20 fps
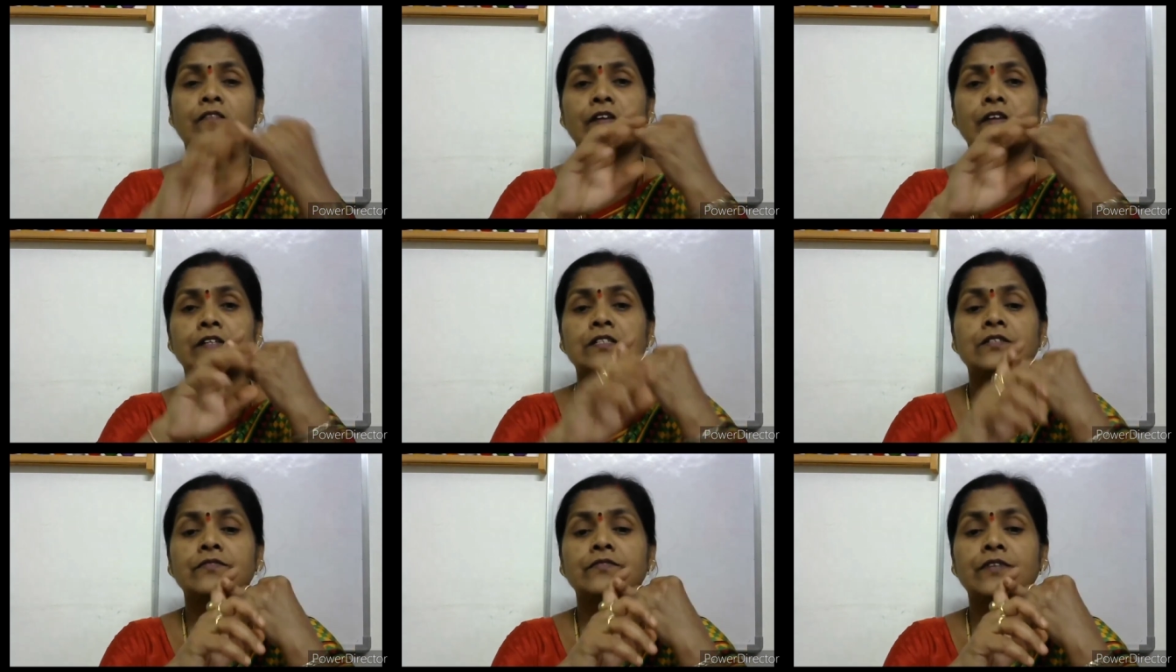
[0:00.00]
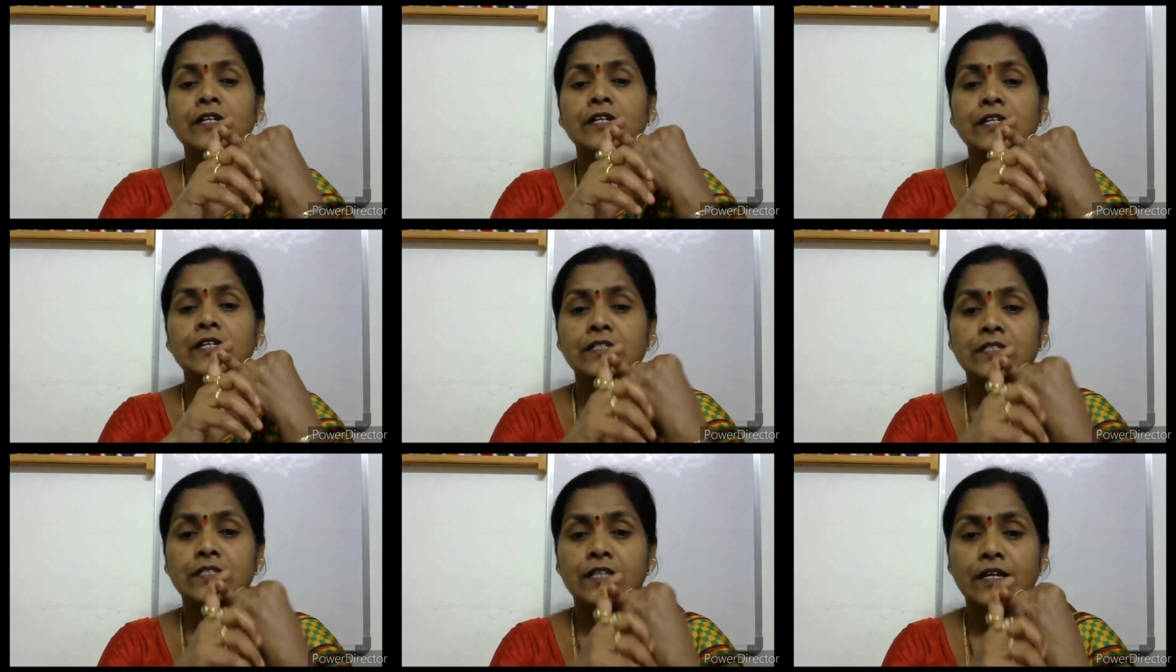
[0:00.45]
first
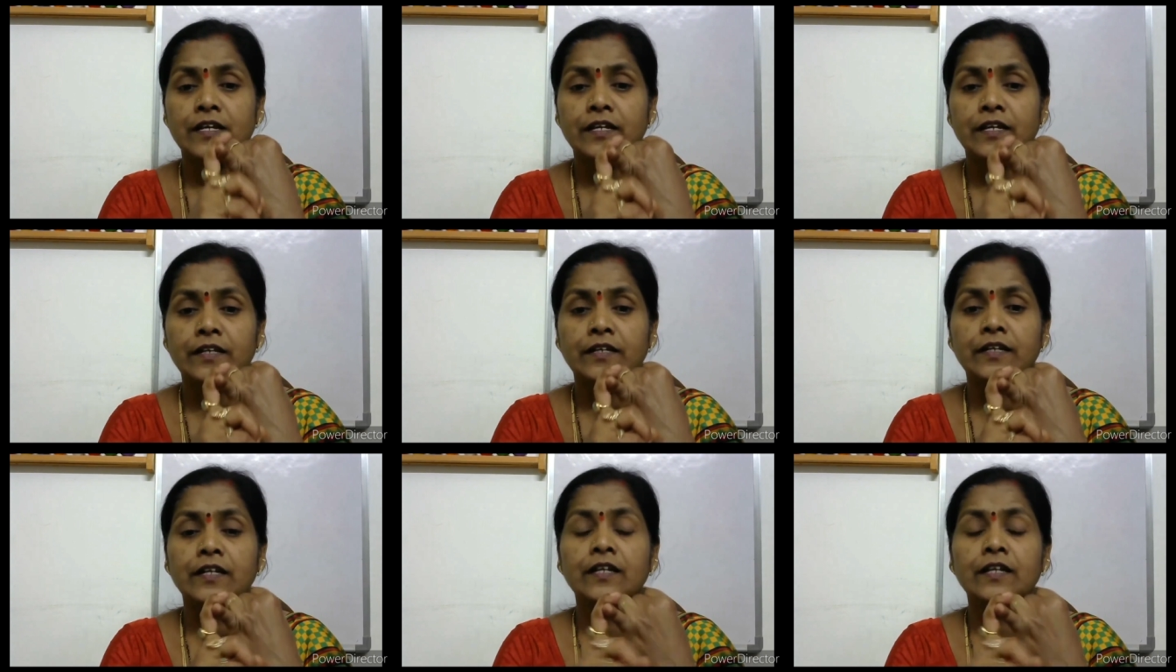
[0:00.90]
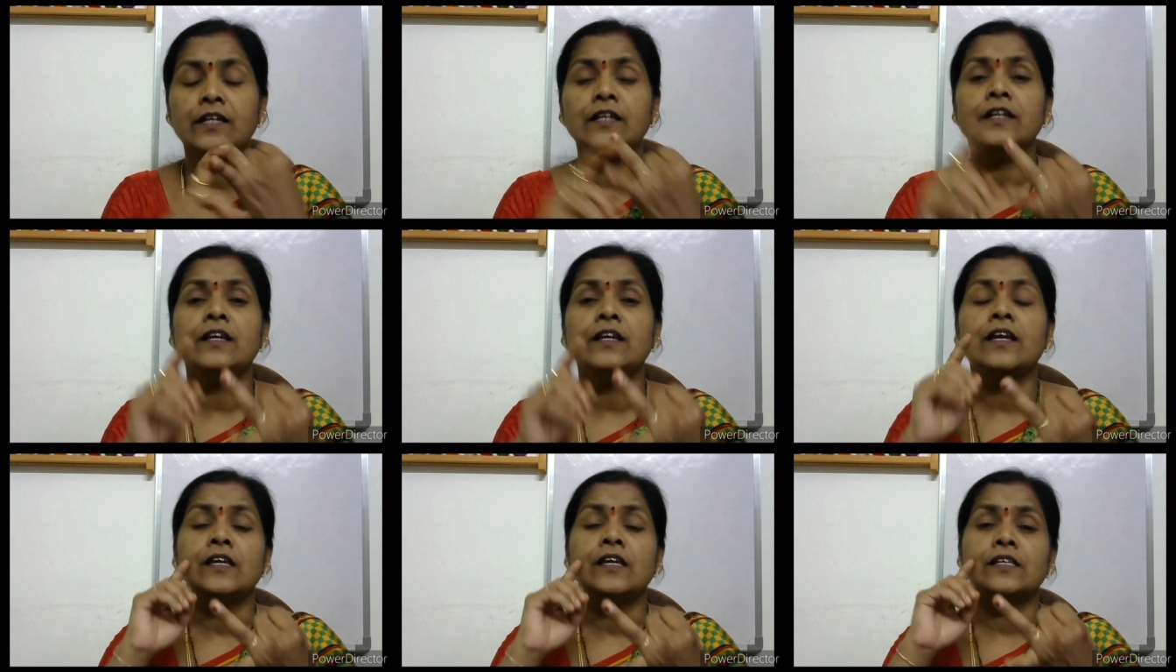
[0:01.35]
one is the
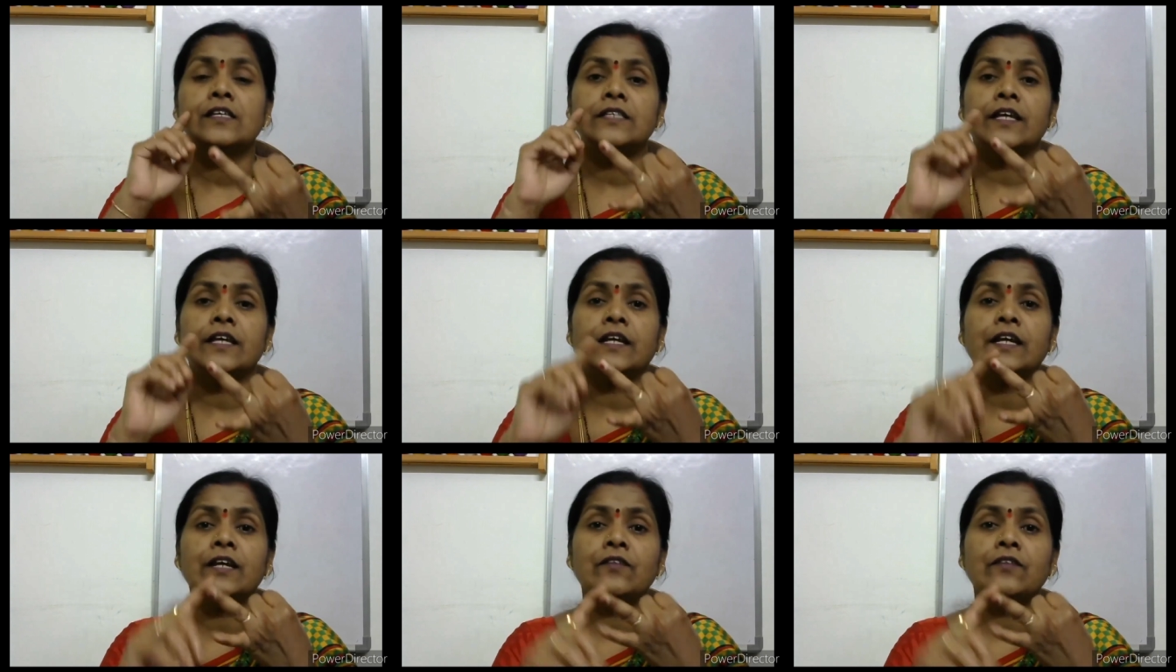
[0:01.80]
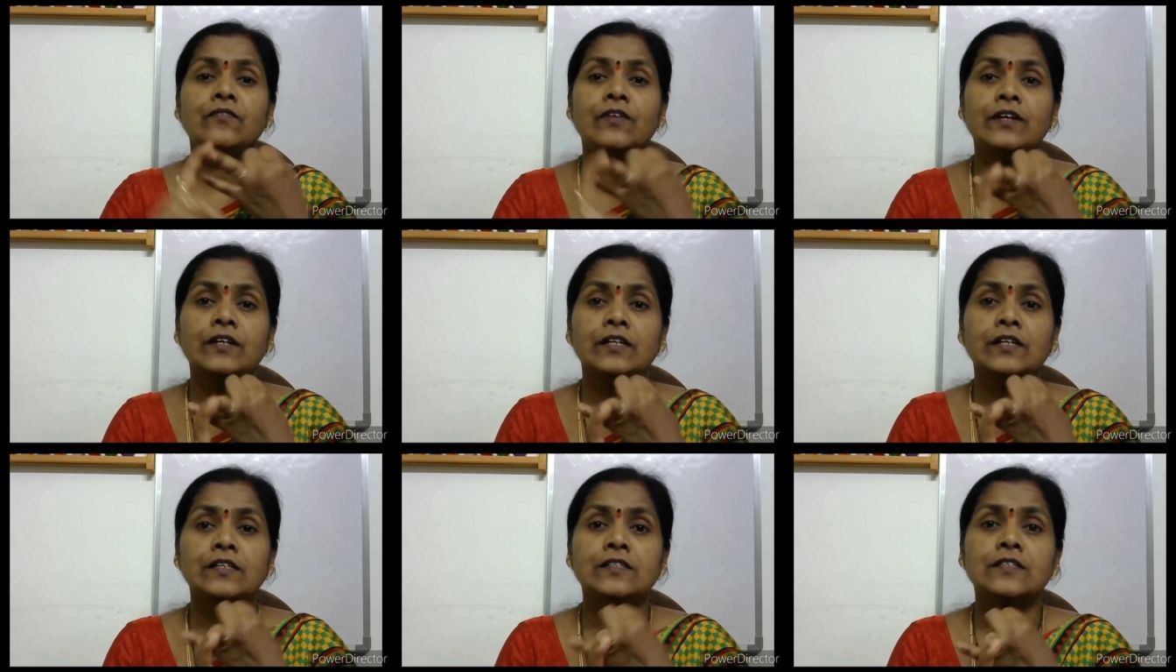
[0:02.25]
heading second
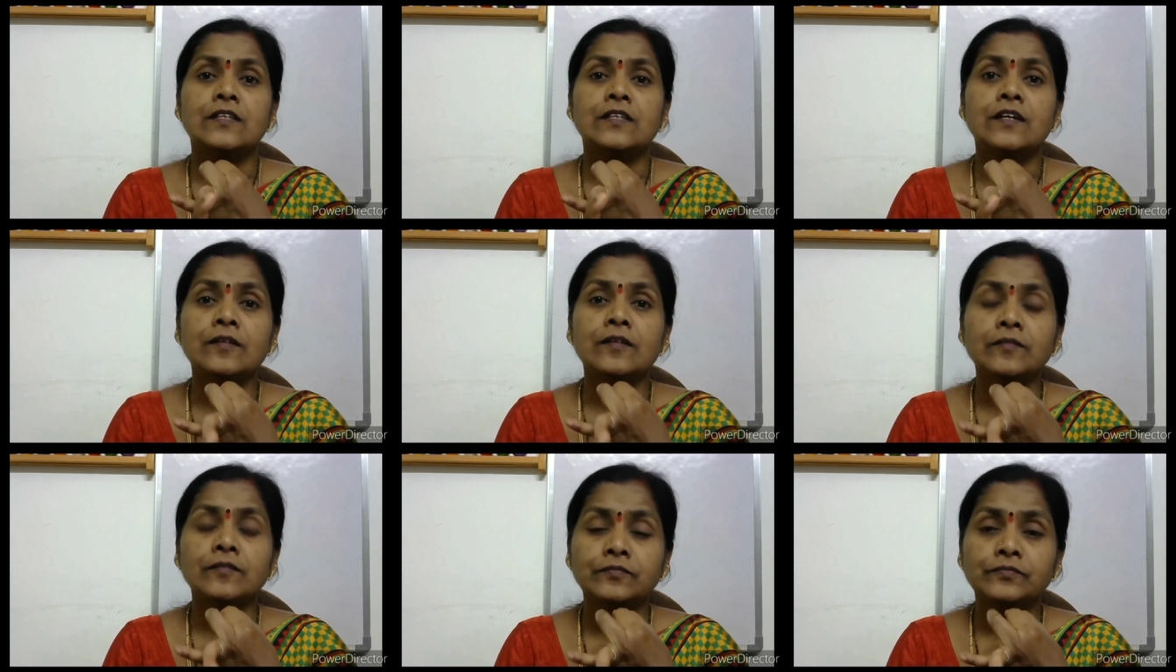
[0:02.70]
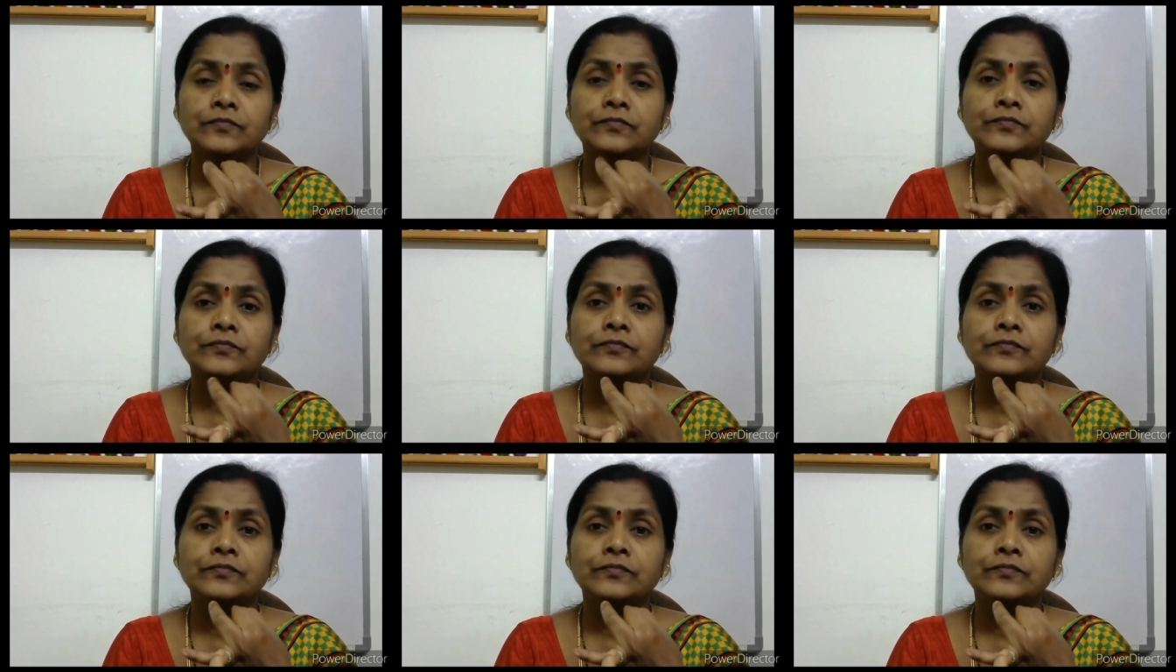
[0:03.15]
one is the